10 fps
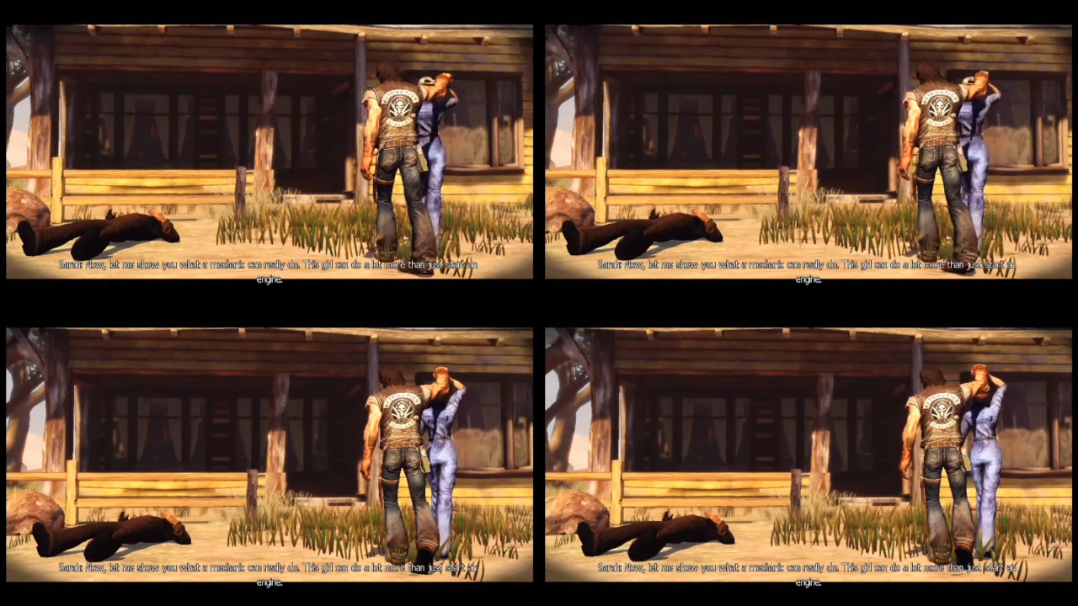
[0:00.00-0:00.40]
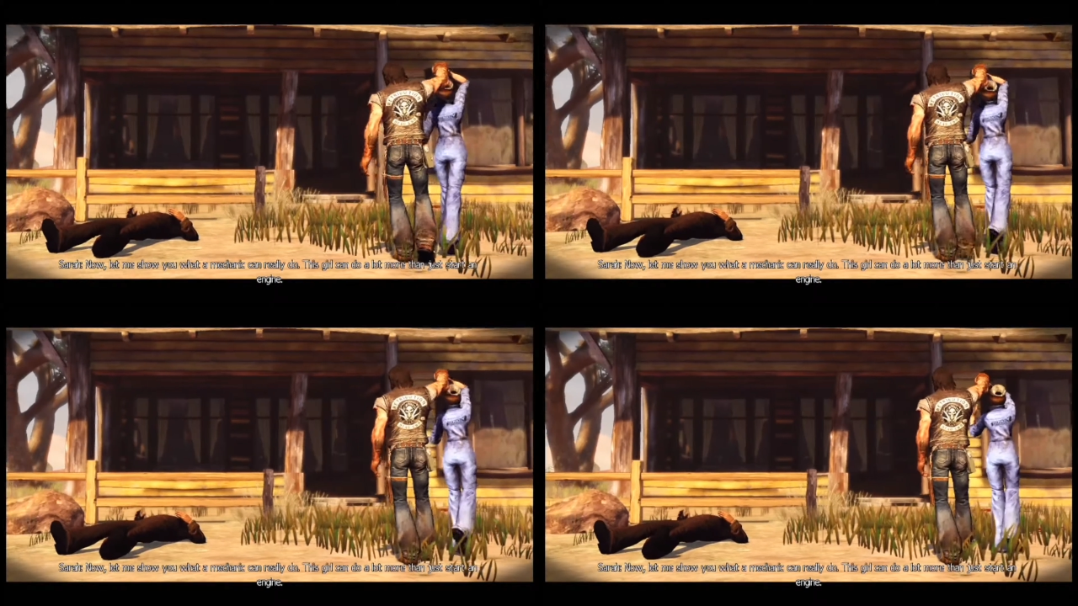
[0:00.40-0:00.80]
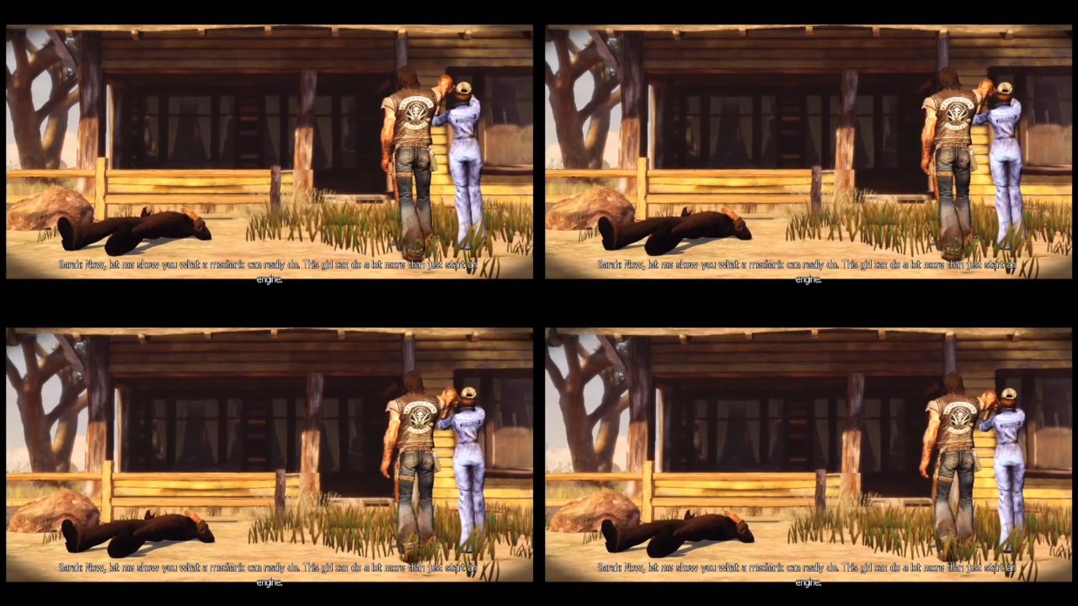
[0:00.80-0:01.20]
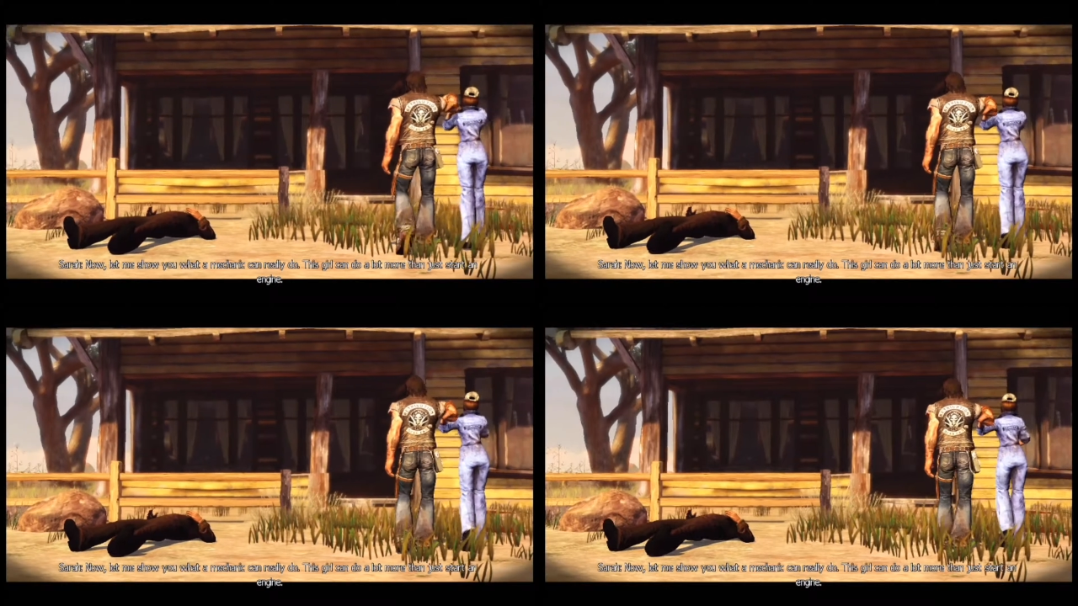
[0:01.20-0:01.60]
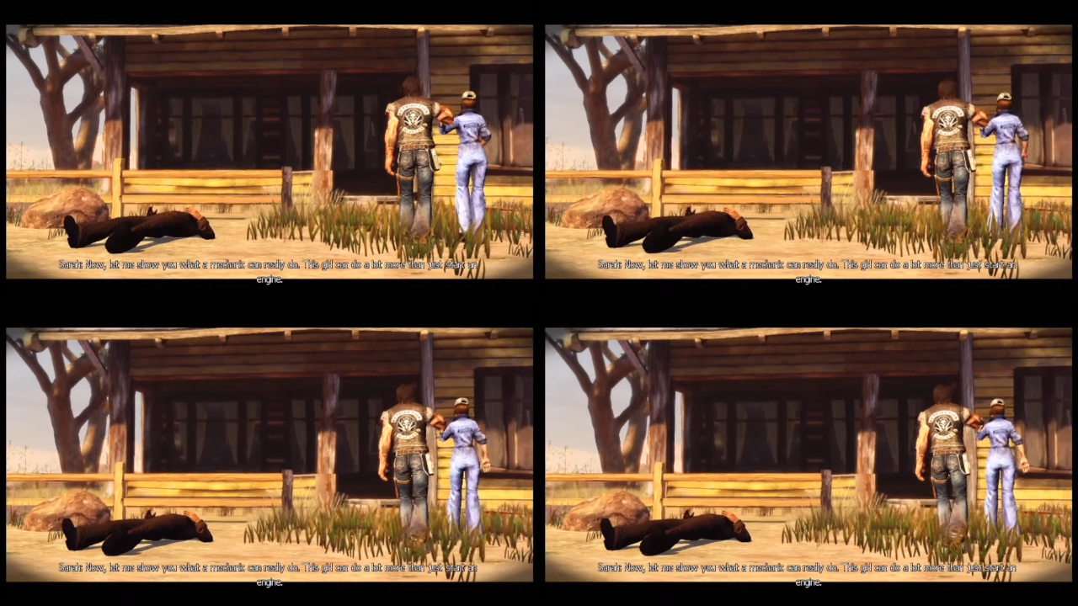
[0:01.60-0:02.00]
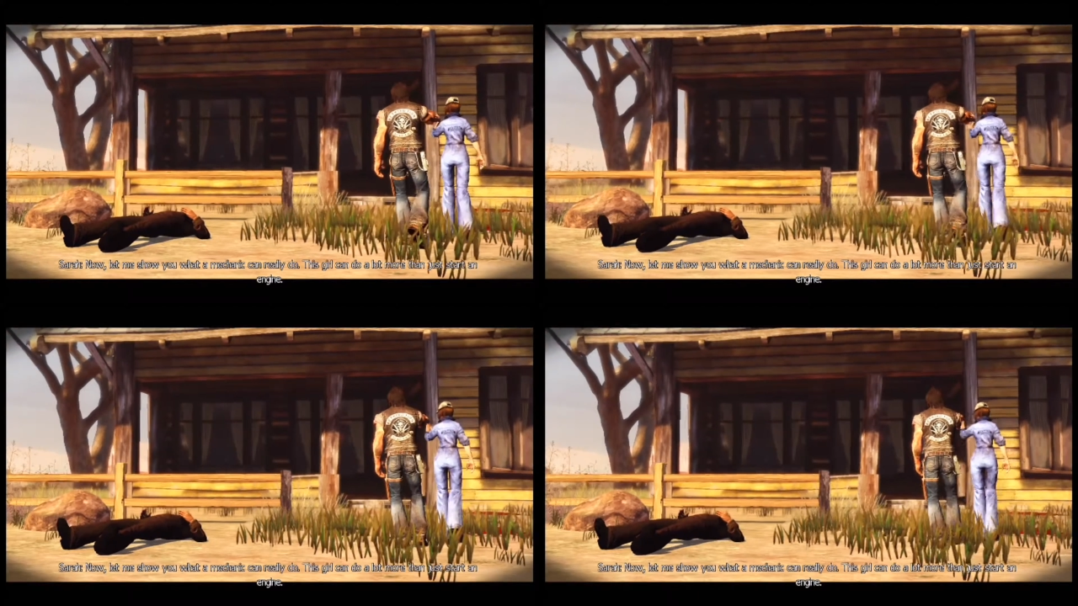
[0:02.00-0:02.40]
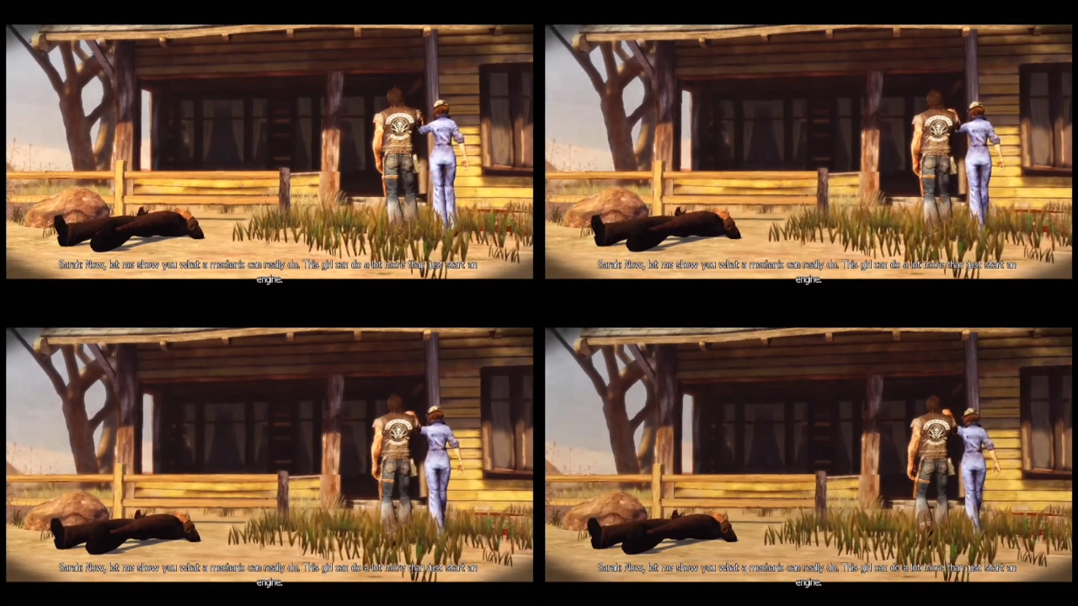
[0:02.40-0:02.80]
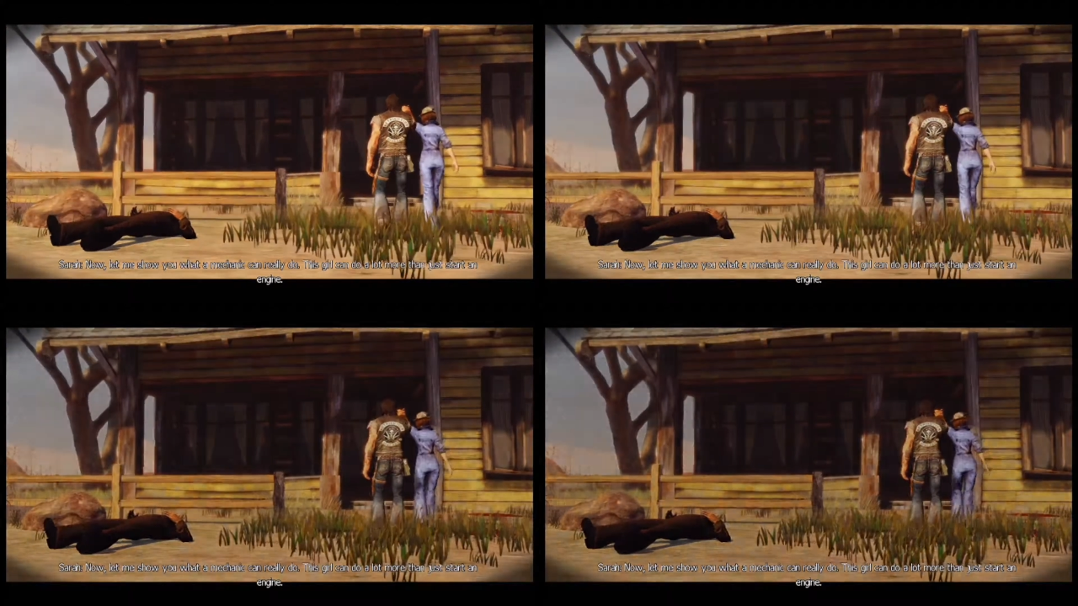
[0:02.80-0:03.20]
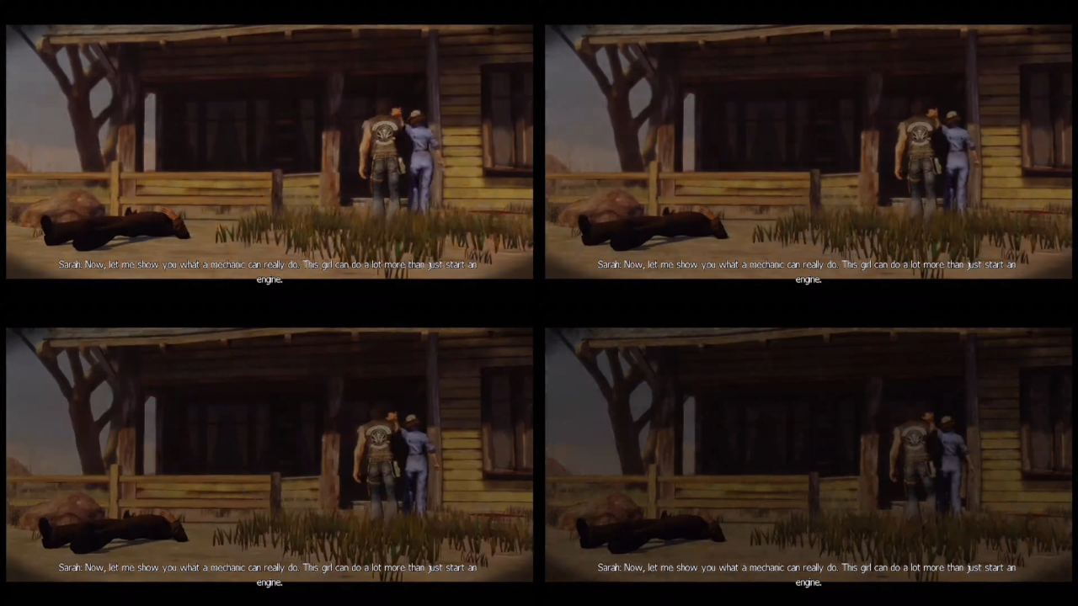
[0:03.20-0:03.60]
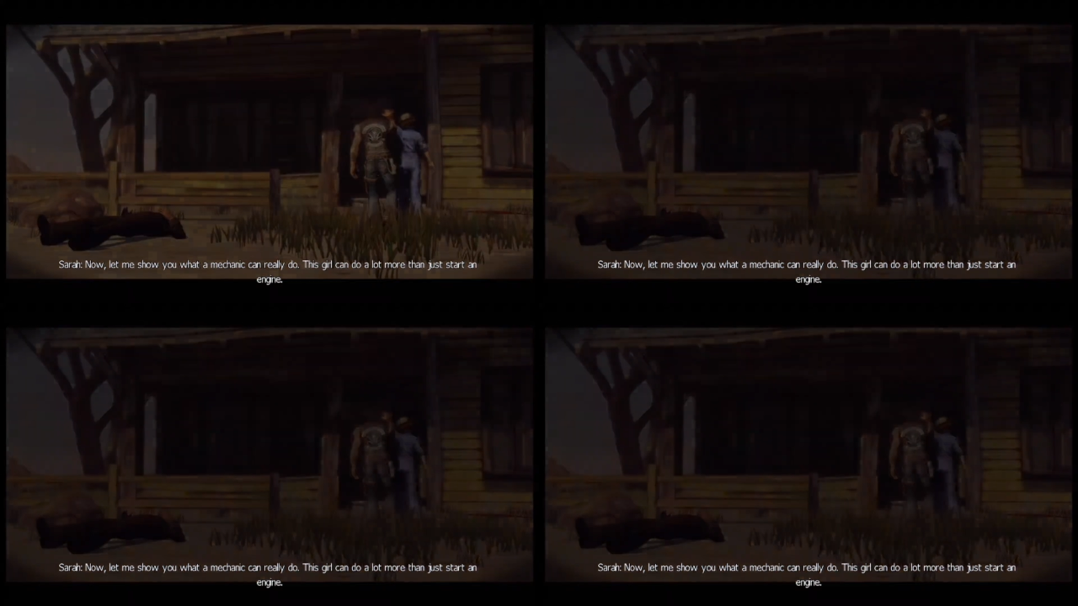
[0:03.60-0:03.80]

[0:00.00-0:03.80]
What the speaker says: [unreadable: no face in view]